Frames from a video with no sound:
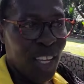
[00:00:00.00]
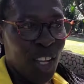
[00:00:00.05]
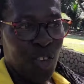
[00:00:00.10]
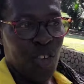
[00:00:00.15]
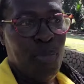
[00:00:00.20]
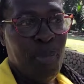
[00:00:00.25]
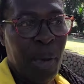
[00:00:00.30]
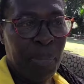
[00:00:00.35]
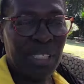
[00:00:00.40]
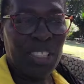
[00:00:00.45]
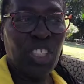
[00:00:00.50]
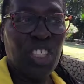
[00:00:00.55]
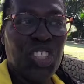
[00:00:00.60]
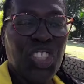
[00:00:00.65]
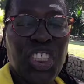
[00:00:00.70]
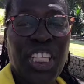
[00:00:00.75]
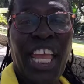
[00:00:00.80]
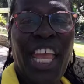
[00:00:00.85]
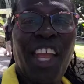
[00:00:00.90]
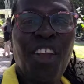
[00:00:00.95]
remember to
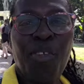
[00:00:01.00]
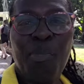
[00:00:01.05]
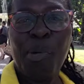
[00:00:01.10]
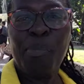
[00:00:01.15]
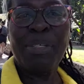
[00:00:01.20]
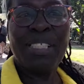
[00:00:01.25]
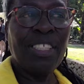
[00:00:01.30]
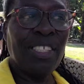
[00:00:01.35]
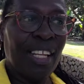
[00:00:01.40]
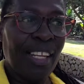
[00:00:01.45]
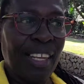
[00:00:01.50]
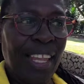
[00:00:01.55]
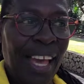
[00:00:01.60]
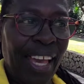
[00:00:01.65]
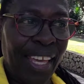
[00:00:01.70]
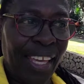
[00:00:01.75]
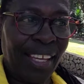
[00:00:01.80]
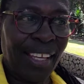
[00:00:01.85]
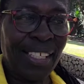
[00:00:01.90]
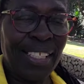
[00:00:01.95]
share, remember to
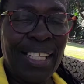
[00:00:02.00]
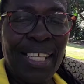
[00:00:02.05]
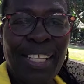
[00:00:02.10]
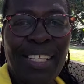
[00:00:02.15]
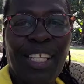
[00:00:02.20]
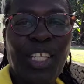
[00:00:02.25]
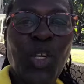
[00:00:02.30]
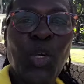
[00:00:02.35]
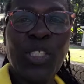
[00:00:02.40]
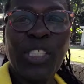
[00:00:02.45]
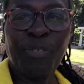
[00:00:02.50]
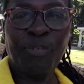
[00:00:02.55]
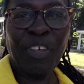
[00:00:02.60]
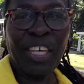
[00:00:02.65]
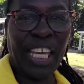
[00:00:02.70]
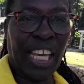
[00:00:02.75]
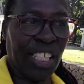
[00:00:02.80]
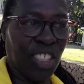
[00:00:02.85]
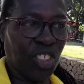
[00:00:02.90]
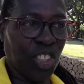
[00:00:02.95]
like, and hit the
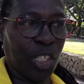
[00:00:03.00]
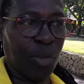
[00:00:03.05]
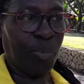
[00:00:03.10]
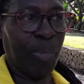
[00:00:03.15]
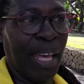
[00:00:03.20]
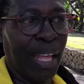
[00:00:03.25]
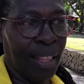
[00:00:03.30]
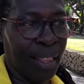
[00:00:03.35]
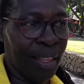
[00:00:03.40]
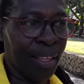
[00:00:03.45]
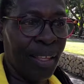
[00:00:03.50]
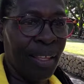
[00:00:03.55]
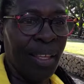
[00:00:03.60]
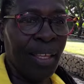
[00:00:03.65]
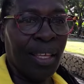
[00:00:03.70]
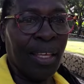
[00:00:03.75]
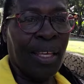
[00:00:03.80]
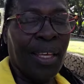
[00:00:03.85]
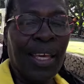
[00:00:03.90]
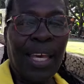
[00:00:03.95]
notification bell.
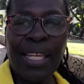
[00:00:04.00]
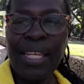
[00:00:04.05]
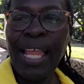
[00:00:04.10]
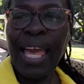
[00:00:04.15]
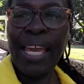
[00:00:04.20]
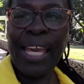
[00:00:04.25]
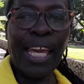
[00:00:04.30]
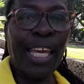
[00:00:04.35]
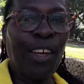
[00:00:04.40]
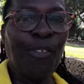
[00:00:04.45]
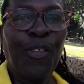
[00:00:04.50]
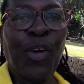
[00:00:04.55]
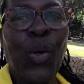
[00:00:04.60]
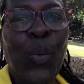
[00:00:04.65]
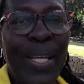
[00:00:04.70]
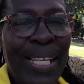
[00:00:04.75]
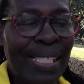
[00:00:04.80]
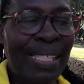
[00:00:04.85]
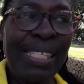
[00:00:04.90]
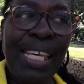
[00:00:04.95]
And like I have
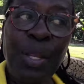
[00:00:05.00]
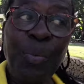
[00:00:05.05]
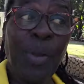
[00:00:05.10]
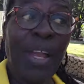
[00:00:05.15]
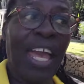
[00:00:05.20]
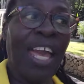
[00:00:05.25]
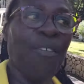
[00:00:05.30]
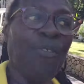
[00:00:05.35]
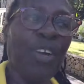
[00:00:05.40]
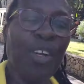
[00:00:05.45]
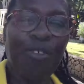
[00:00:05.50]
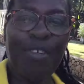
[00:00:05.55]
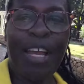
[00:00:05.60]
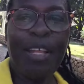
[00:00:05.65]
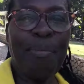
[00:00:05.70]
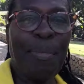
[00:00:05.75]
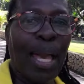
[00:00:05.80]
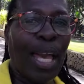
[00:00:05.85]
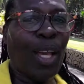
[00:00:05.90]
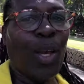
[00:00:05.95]
always said, wherever
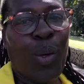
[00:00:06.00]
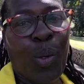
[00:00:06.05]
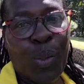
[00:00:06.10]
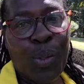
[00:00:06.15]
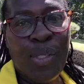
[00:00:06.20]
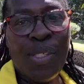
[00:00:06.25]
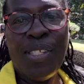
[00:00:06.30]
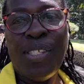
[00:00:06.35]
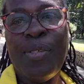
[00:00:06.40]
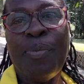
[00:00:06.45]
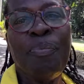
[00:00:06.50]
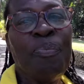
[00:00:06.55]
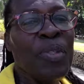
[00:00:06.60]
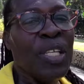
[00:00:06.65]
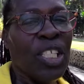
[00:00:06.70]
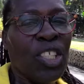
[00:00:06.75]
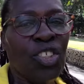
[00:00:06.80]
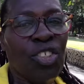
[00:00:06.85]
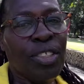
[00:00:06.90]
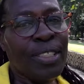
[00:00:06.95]
Grandma goes,
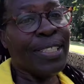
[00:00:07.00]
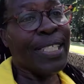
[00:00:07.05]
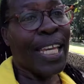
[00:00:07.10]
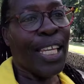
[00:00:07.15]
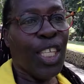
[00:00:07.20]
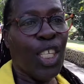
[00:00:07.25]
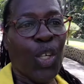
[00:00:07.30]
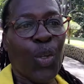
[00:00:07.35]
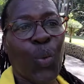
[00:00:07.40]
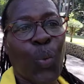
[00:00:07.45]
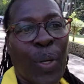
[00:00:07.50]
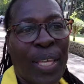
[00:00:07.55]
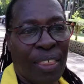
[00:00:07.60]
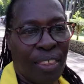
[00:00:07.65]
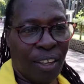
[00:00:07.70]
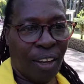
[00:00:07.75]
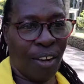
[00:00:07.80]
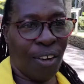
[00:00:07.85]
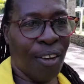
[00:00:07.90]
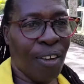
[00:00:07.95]
she'll take you with
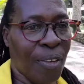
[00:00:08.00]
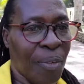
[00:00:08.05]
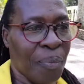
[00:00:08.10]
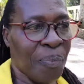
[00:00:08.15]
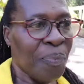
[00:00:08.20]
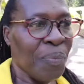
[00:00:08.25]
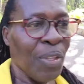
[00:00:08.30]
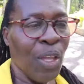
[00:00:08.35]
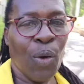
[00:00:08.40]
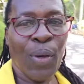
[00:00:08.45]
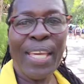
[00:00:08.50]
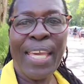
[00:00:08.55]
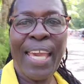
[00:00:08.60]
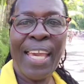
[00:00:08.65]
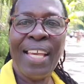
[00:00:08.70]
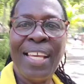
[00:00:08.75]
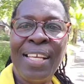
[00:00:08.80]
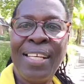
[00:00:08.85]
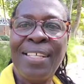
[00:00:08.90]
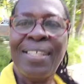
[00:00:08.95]
her.
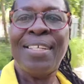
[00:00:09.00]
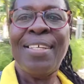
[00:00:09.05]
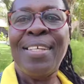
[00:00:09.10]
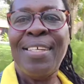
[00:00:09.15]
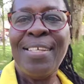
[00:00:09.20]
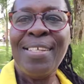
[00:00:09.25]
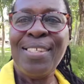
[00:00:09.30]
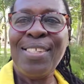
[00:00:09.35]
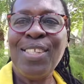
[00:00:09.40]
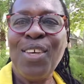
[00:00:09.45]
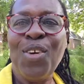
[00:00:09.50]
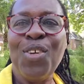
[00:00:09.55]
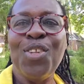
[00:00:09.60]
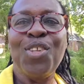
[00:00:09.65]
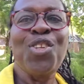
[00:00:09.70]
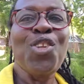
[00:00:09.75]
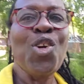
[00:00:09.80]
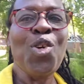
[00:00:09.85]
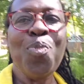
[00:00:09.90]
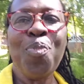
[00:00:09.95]
Okay? So
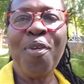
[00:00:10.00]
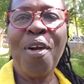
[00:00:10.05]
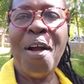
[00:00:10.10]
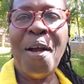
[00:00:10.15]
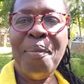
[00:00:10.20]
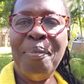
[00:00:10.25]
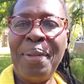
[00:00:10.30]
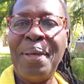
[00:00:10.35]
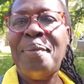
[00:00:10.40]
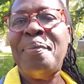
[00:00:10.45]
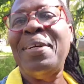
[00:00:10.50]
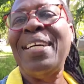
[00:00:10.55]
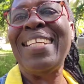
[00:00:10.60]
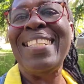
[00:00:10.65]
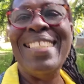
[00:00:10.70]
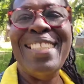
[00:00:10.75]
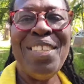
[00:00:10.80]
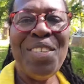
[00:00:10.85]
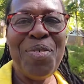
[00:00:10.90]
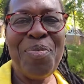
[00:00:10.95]
no problem,
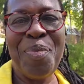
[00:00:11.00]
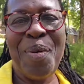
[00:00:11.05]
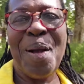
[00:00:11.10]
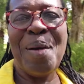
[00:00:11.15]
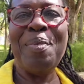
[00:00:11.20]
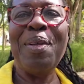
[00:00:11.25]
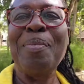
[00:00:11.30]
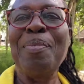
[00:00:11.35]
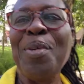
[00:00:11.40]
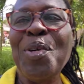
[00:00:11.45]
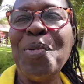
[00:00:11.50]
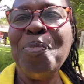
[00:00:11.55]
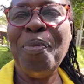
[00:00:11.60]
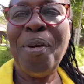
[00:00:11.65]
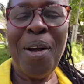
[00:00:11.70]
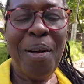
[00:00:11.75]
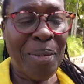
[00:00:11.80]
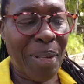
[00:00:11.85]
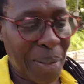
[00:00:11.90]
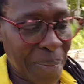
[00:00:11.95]
no problem, no
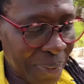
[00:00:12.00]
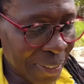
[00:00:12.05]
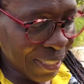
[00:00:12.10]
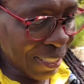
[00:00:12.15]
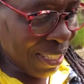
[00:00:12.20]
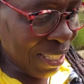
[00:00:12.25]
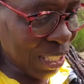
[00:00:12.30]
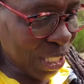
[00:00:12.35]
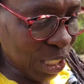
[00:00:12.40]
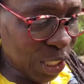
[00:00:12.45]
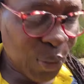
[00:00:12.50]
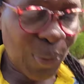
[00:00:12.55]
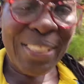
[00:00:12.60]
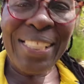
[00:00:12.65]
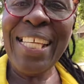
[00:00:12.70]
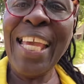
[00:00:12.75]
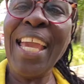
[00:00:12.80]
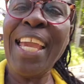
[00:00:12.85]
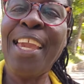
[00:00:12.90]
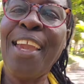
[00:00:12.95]
problem. You
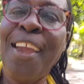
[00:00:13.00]
take